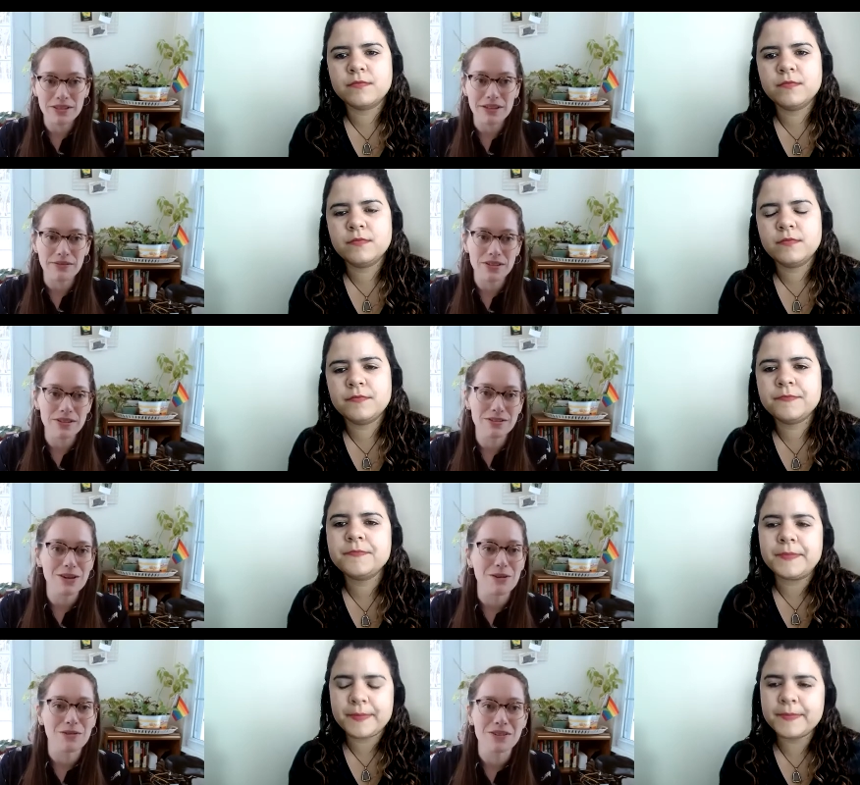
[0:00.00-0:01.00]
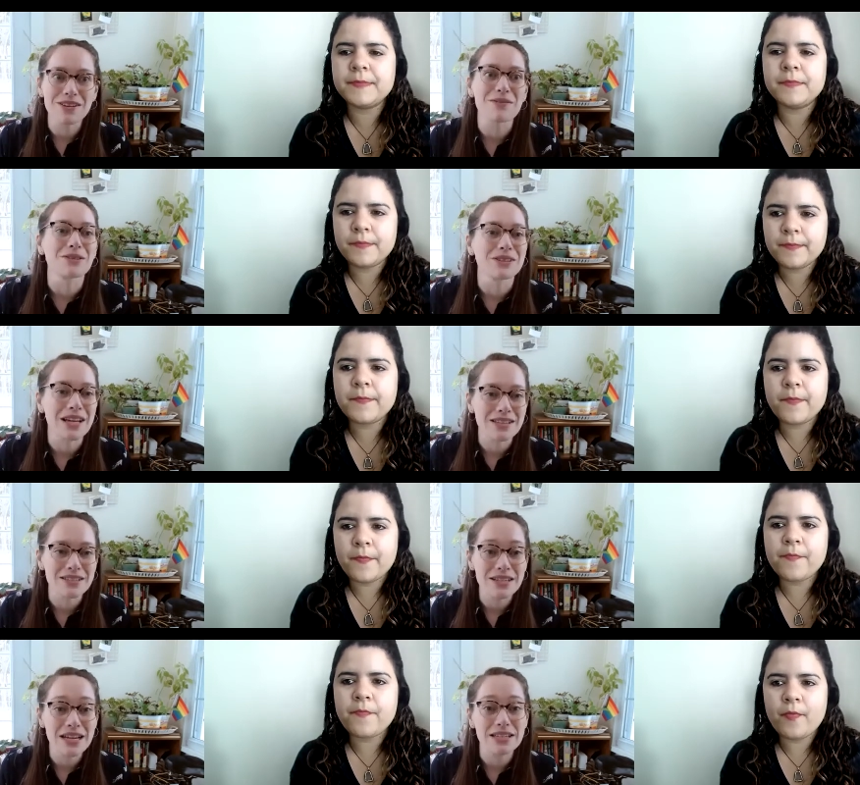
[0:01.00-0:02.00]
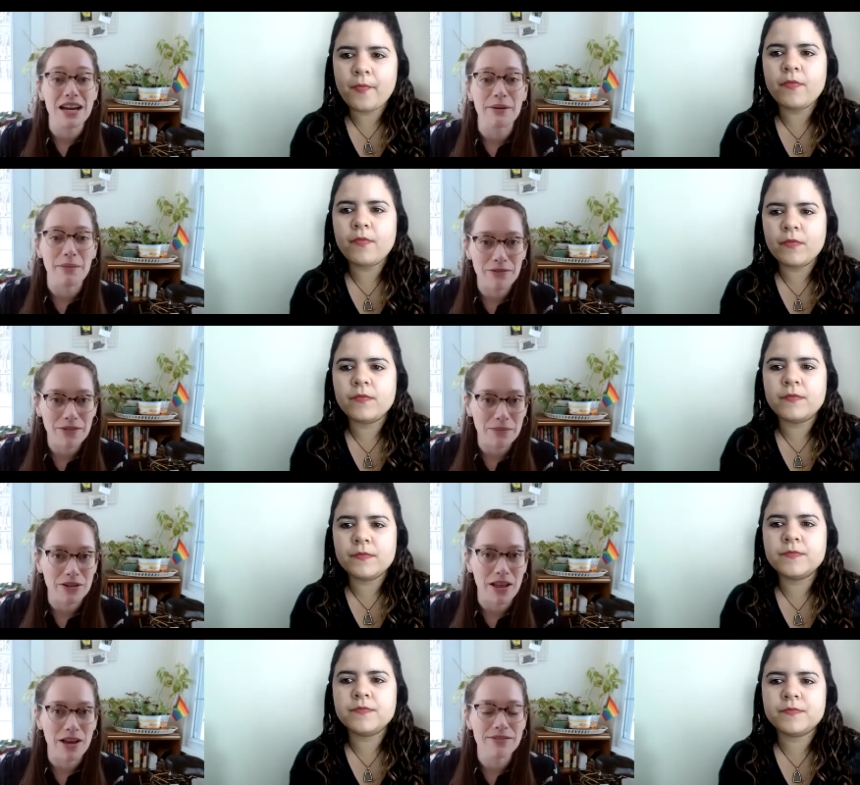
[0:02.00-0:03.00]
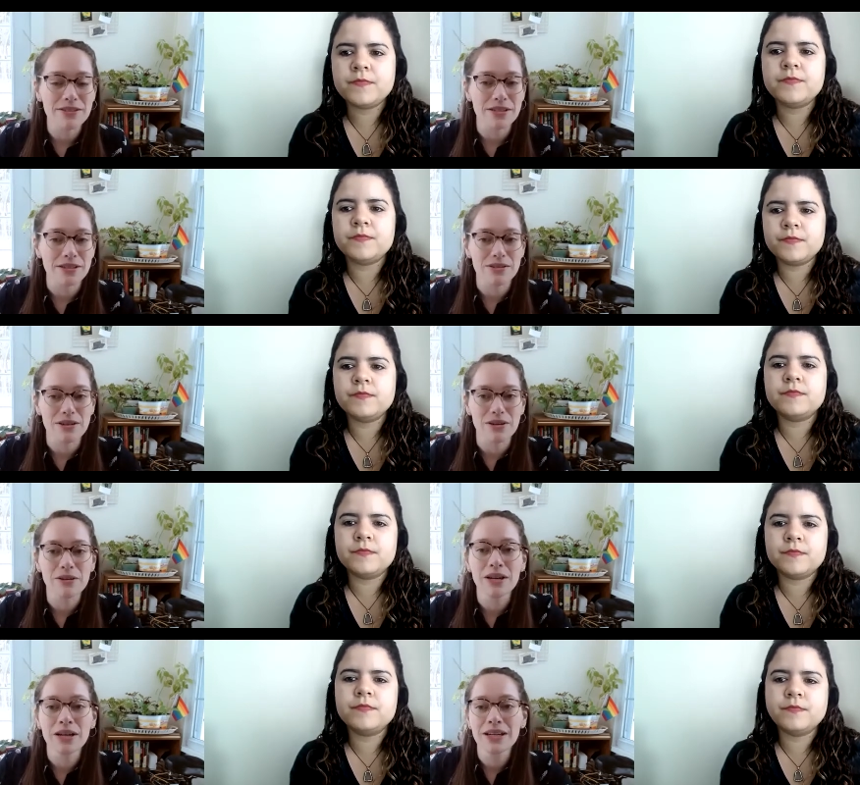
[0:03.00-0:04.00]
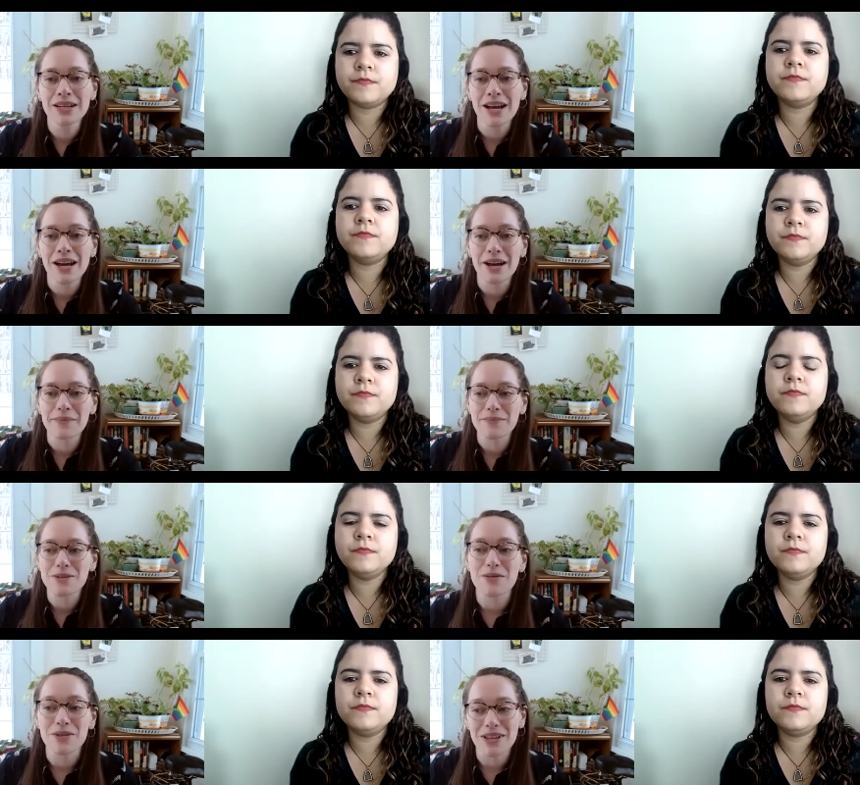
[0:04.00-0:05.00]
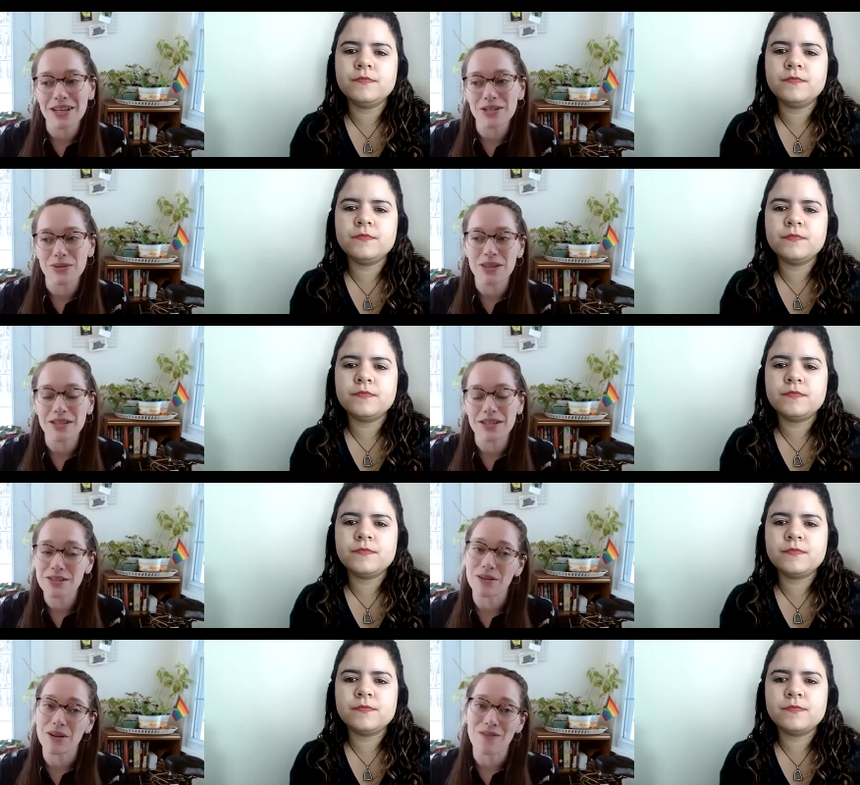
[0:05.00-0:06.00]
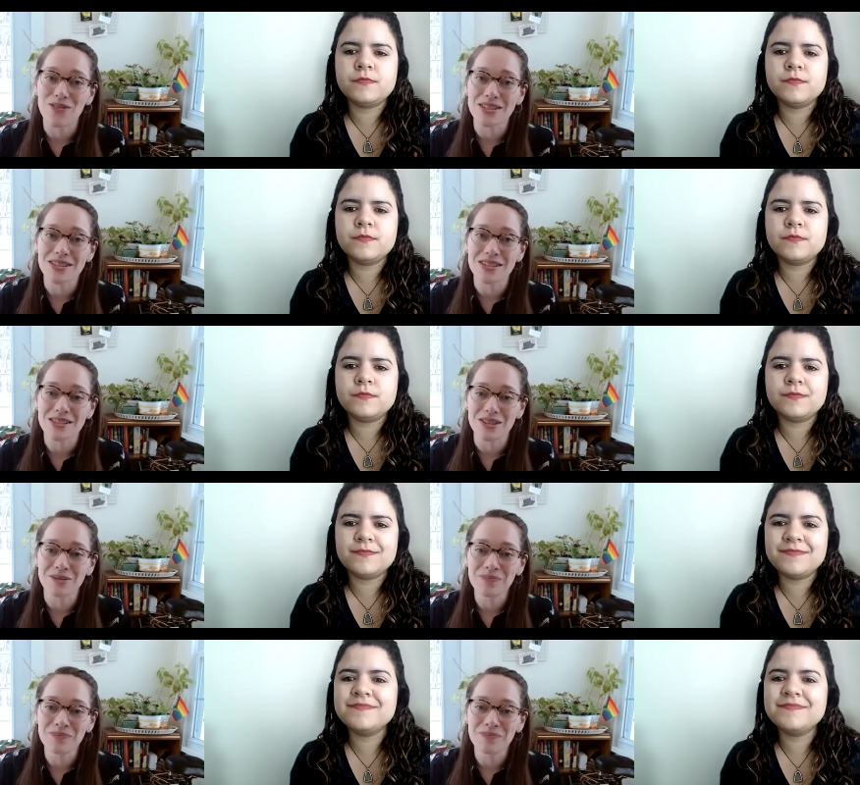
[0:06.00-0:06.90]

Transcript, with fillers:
Speaker 1: to san francisco for several days and take time off from their lives to do so um, so i've really enjoyed the digital conferences too